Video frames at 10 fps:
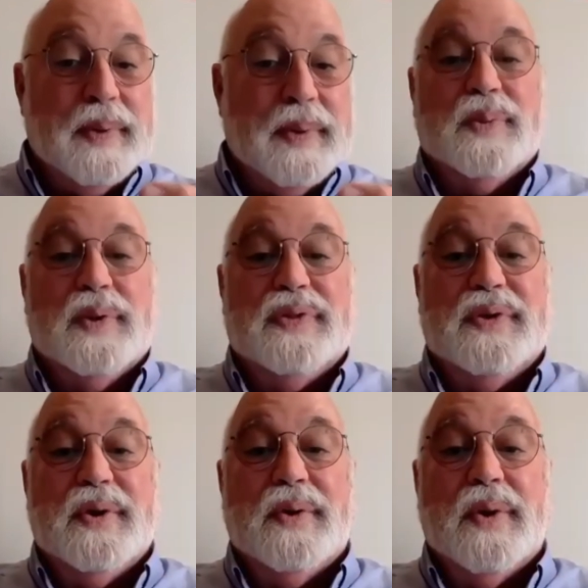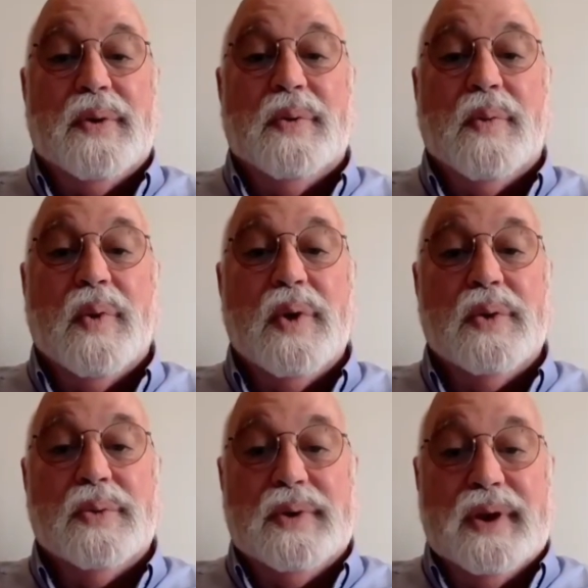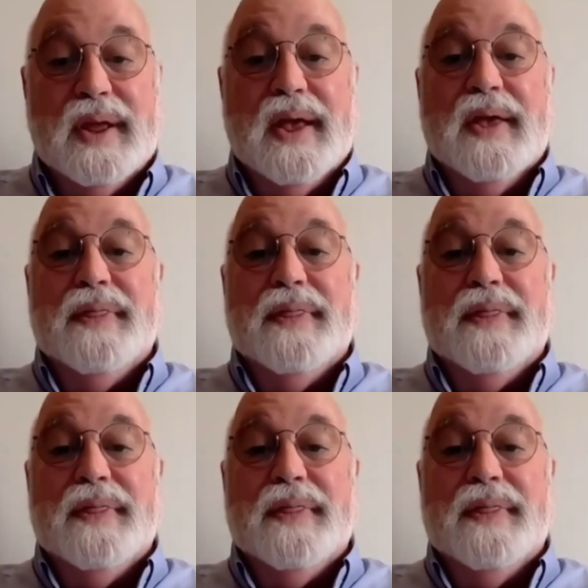friends with your own wound,